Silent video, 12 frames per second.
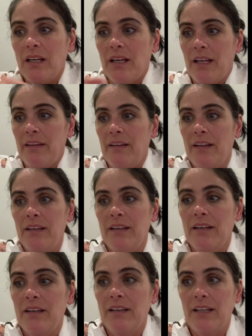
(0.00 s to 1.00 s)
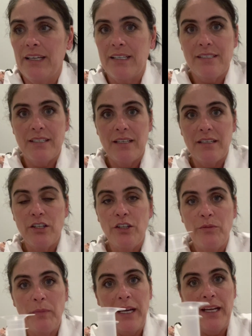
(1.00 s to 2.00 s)
and then, like I said, you
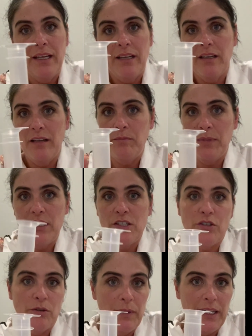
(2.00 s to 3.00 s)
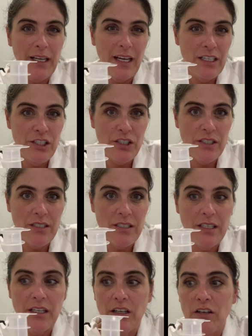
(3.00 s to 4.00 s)
may administer medications
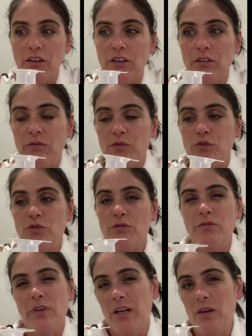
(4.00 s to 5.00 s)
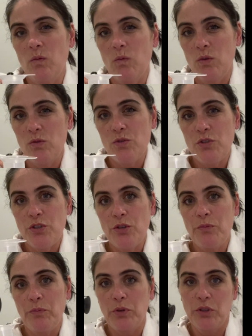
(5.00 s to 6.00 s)
here. You do not want to
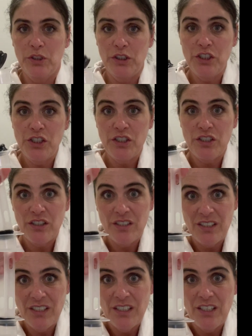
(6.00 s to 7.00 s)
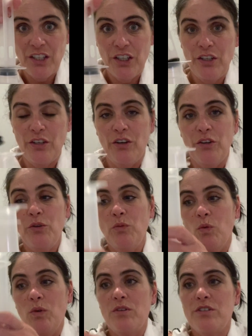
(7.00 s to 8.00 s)
push, you
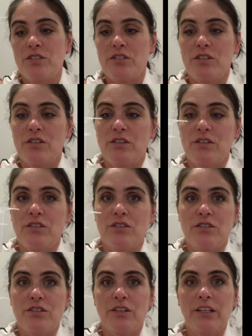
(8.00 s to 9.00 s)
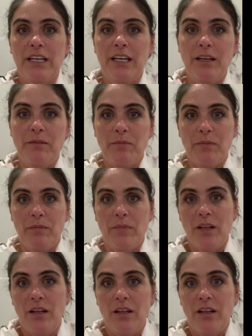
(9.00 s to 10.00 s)
want to keep
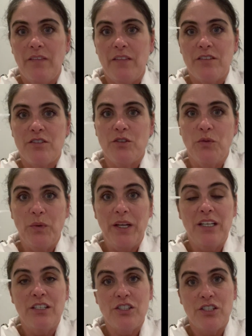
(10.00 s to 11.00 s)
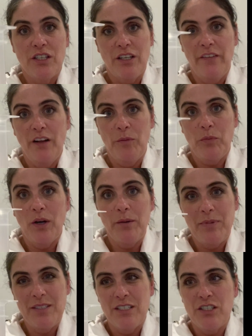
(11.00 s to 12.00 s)
the syringe in the upright
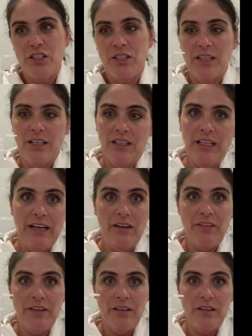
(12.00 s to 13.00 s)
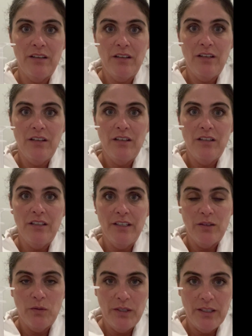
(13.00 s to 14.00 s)
position and allow the
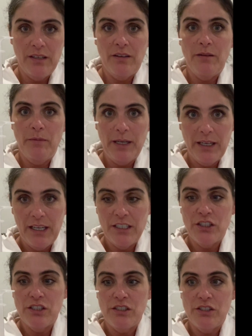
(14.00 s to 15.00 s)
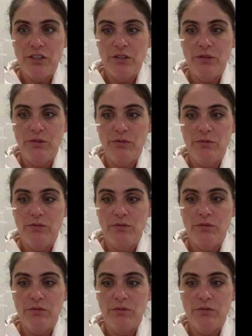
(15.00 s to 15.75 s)
liquid and the medication to